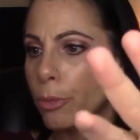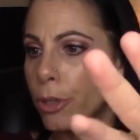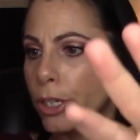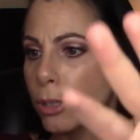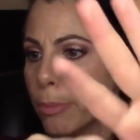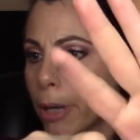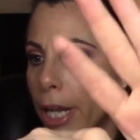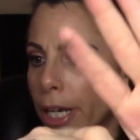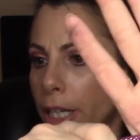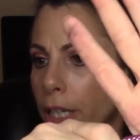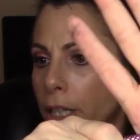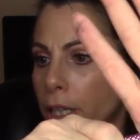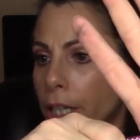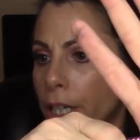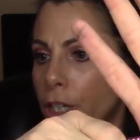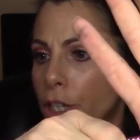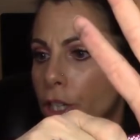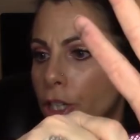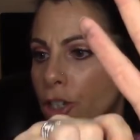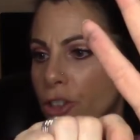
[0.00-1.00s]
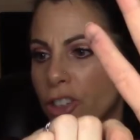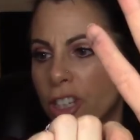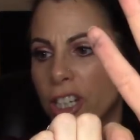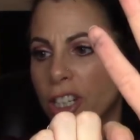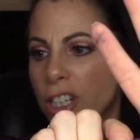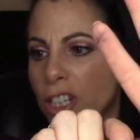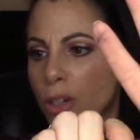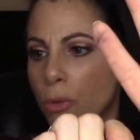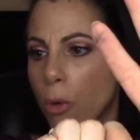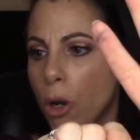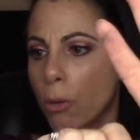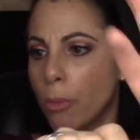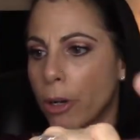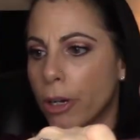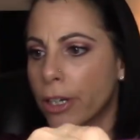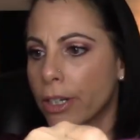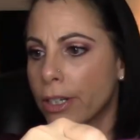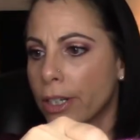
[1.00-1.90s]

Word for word: Prismatic Collection. You can get it at Walmart.